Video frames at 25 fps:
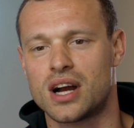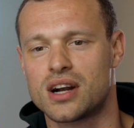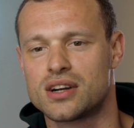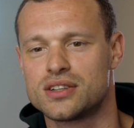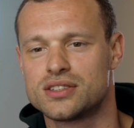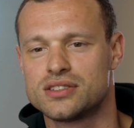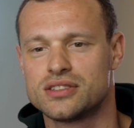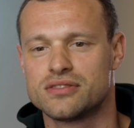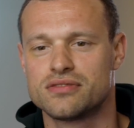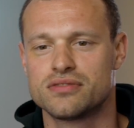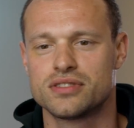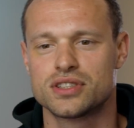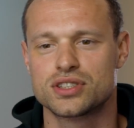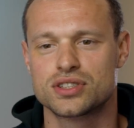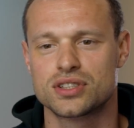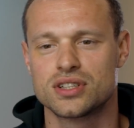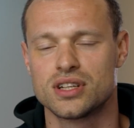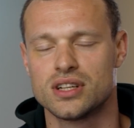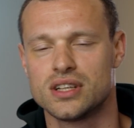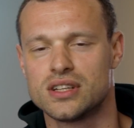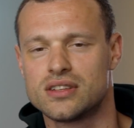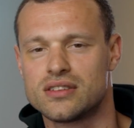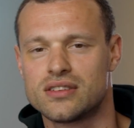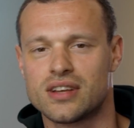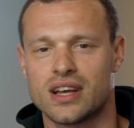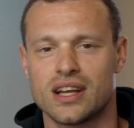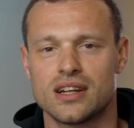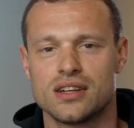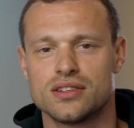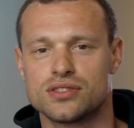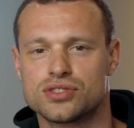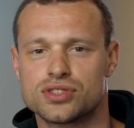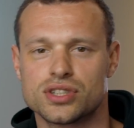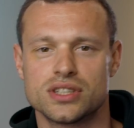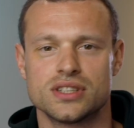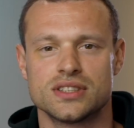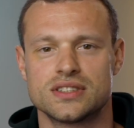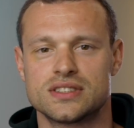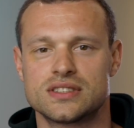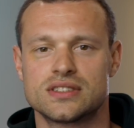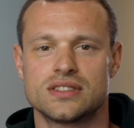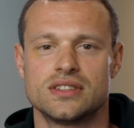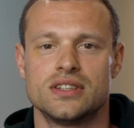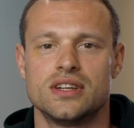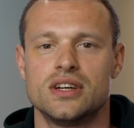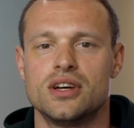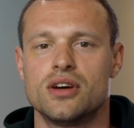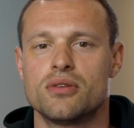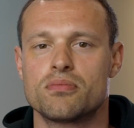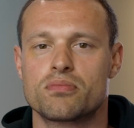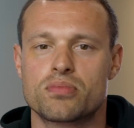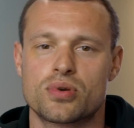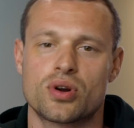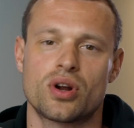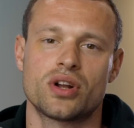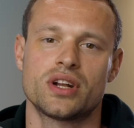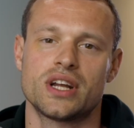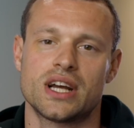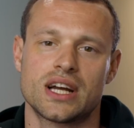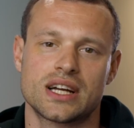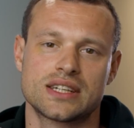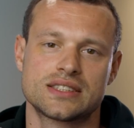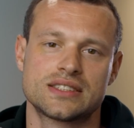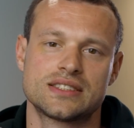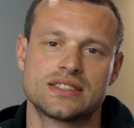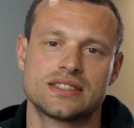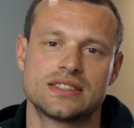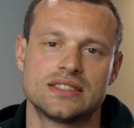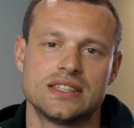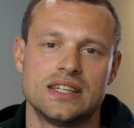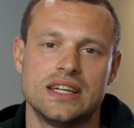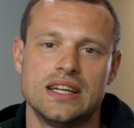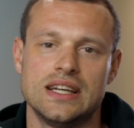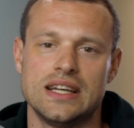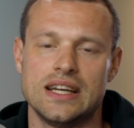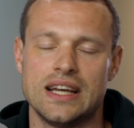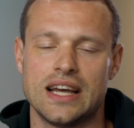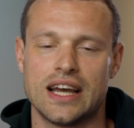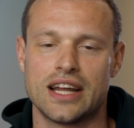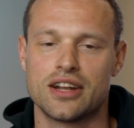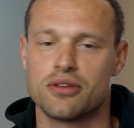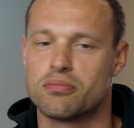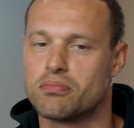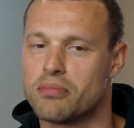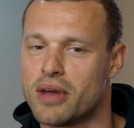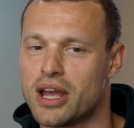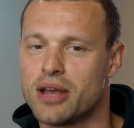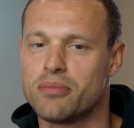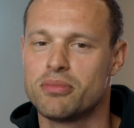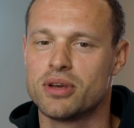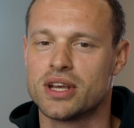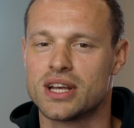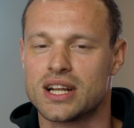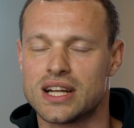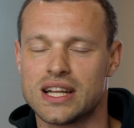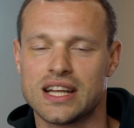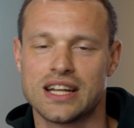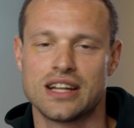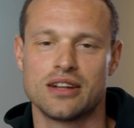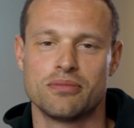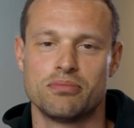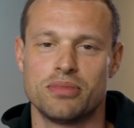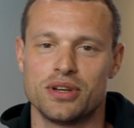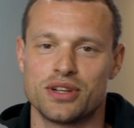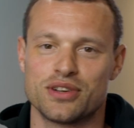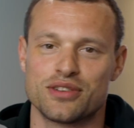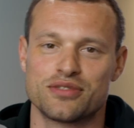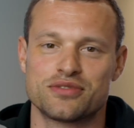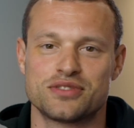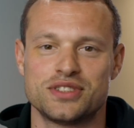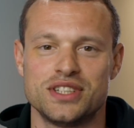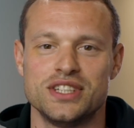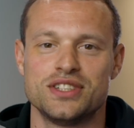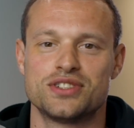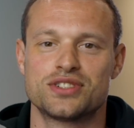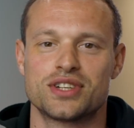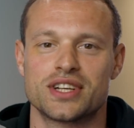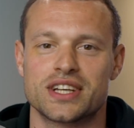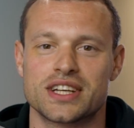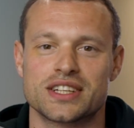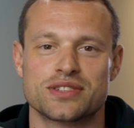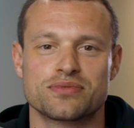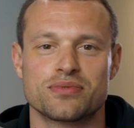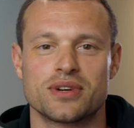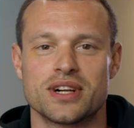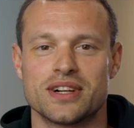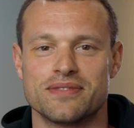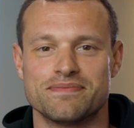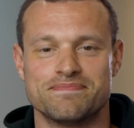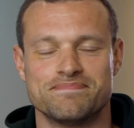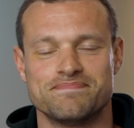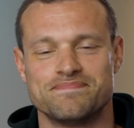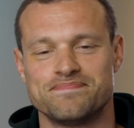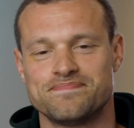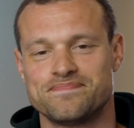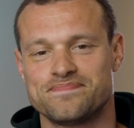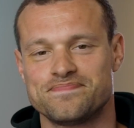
artificial intelligence products, and maybe a little bit of teaching as well.